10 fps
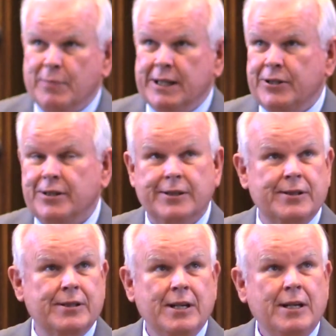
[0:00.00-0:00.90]

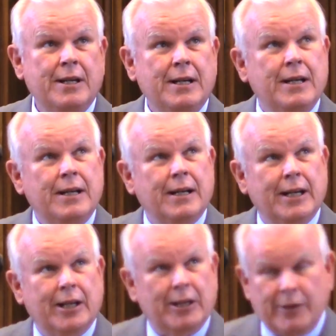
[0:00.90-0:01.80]
bunches
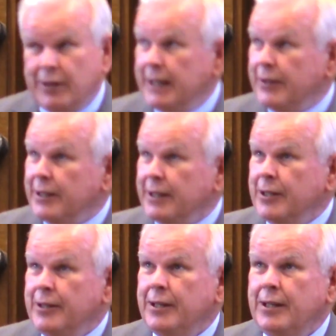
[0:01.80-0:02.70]
around
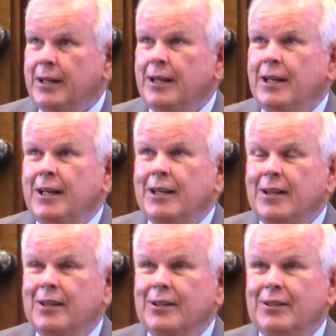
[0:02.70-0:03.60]

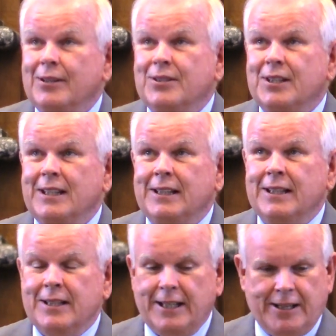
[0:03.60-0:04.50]
the
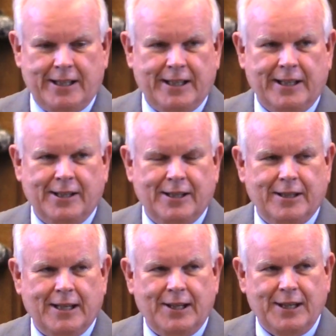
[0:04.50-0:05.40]
ceiling there. And
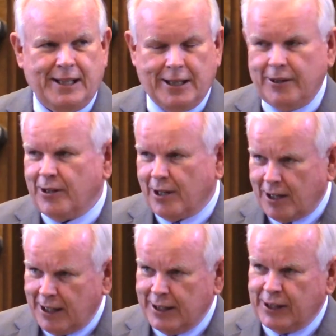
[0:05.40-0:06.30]
I think Elder
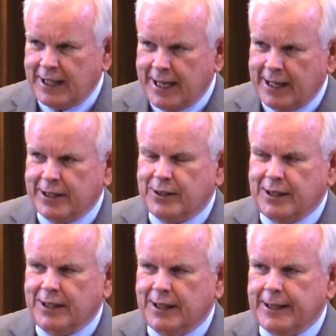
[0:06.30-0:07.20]
Holland counted
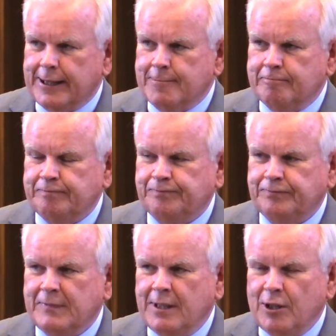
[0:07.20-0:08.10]
the
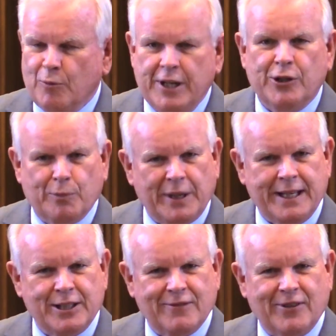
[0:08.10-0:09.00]
window
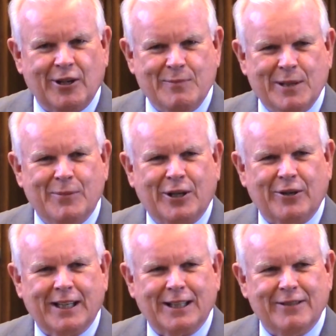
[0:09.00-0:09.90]
panes, if I remember
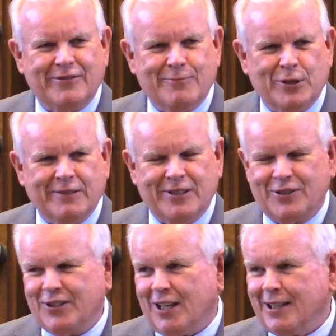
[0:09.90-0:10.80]
correctly, from one of
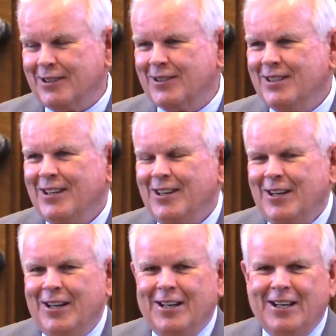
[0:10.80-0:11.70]
his talks.
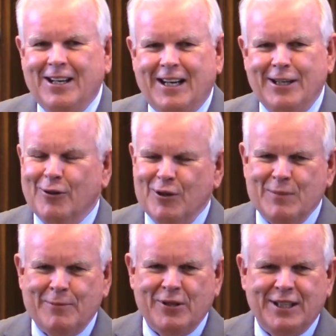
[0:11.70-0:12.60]
I don't
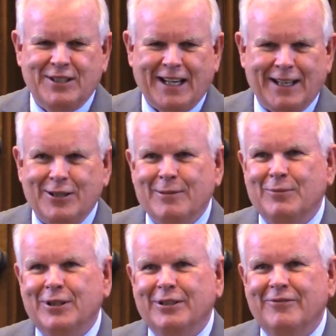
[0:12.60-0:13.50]
remember the exact
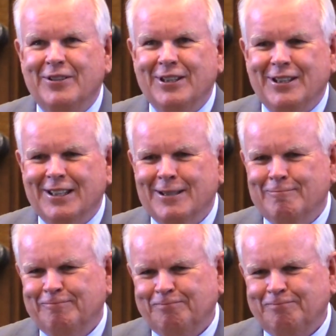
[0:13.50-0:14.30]
number of the